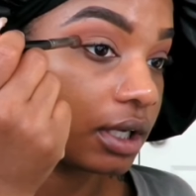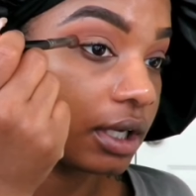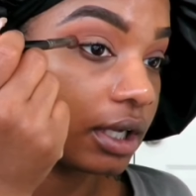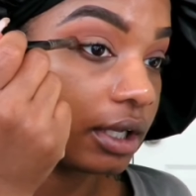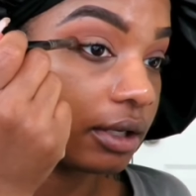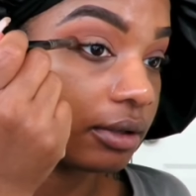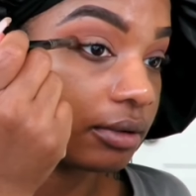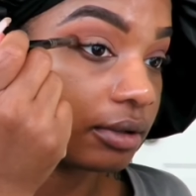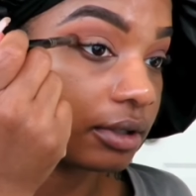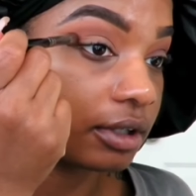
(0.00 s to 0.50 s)

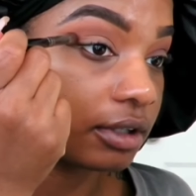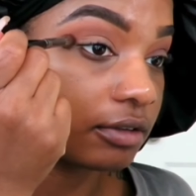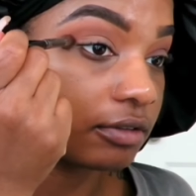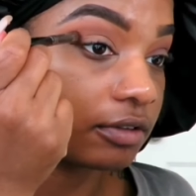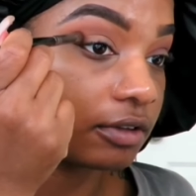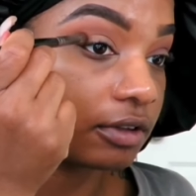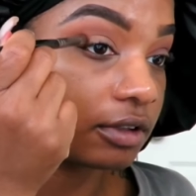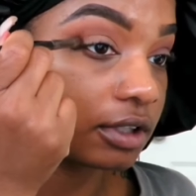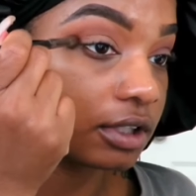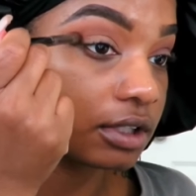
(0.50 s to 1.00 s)
And we're gonna
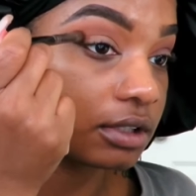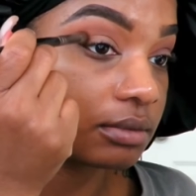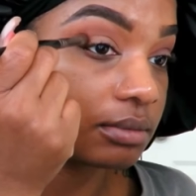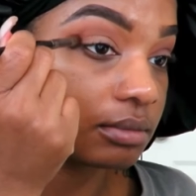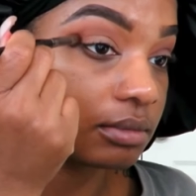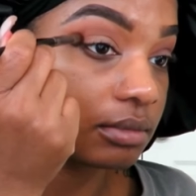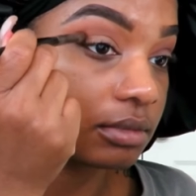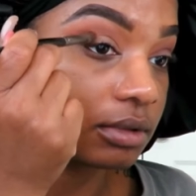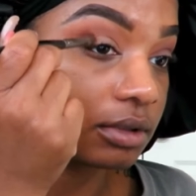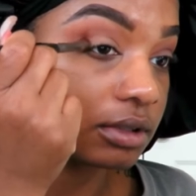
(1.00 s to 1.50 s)
focus
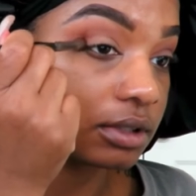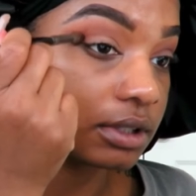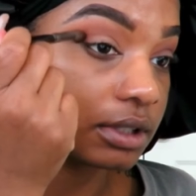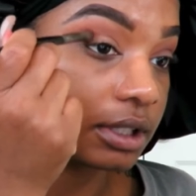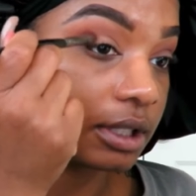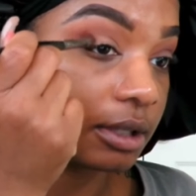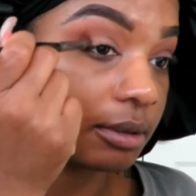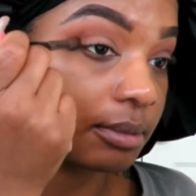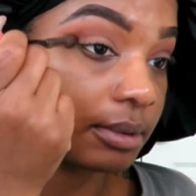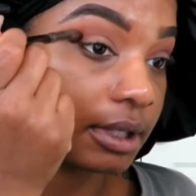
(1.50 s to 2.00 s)
most of
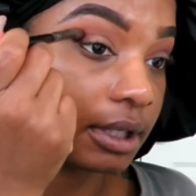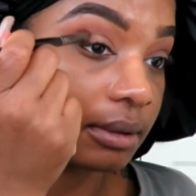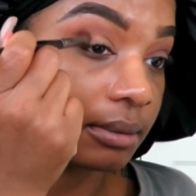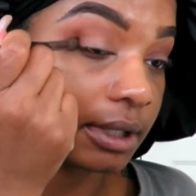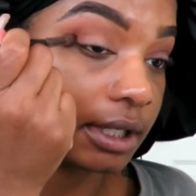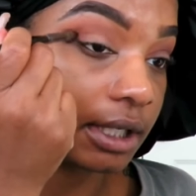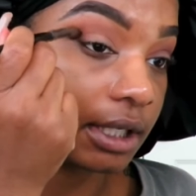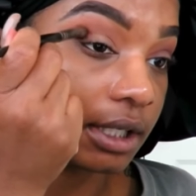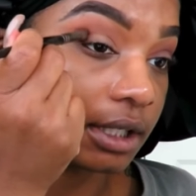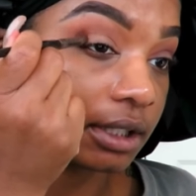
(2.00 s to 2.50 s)
the
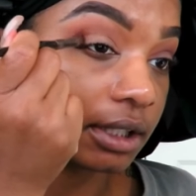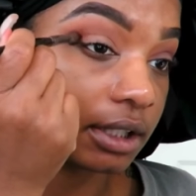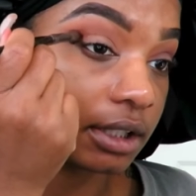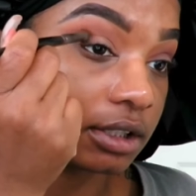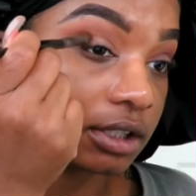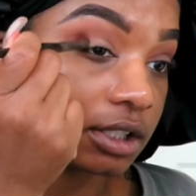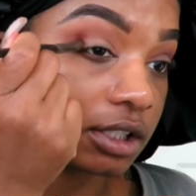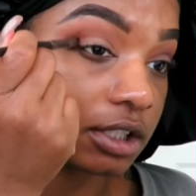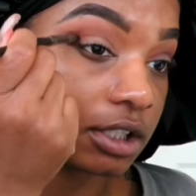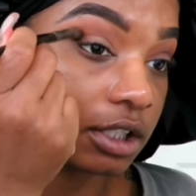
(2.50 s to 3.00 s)
pigment in like
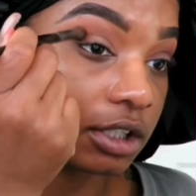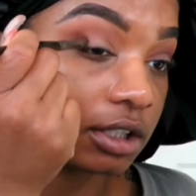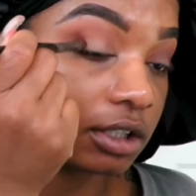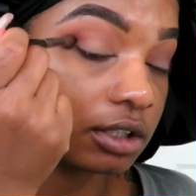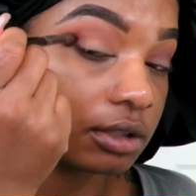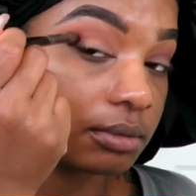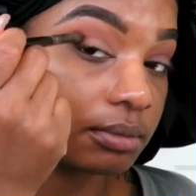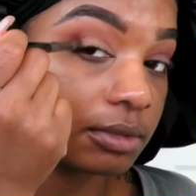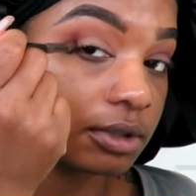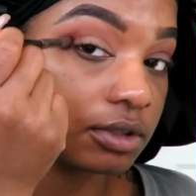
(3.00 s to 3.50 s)
a
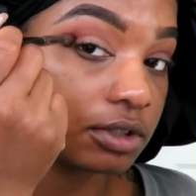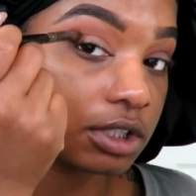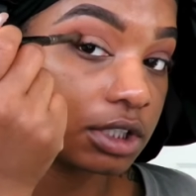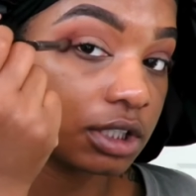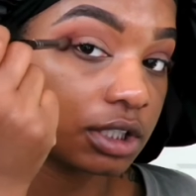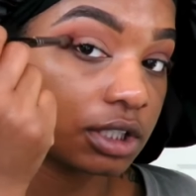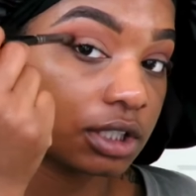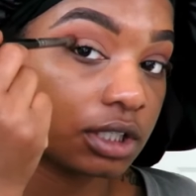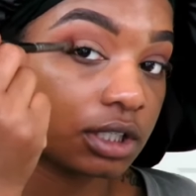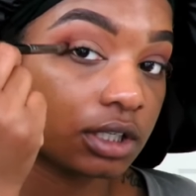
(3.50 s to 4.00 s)
circular
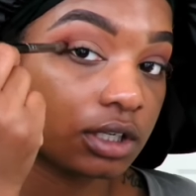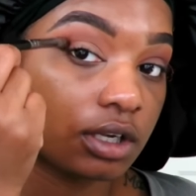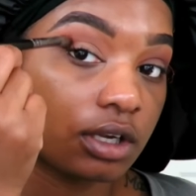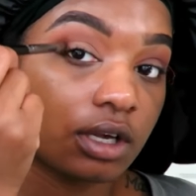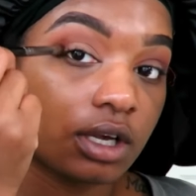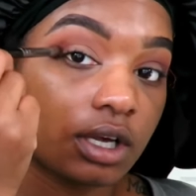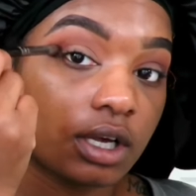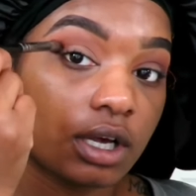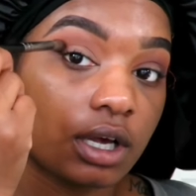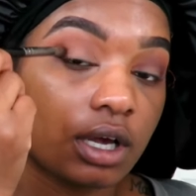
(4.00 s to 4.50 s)
motion
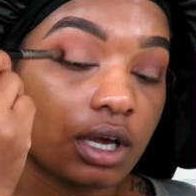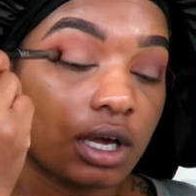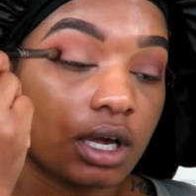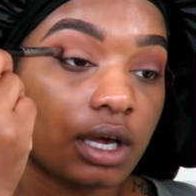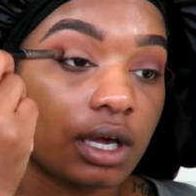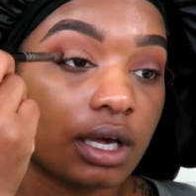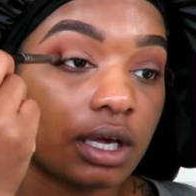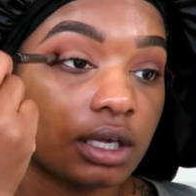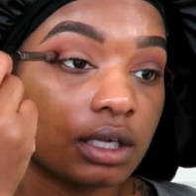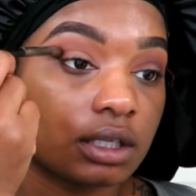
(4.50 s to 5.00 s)

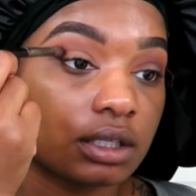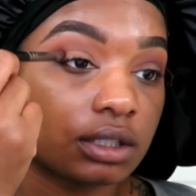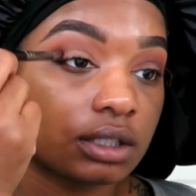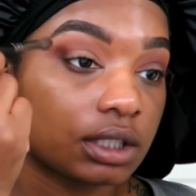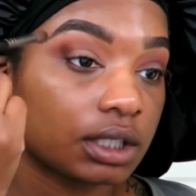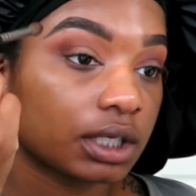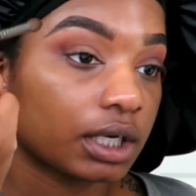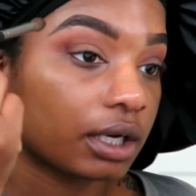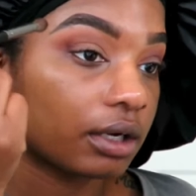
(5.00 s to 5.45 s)
and the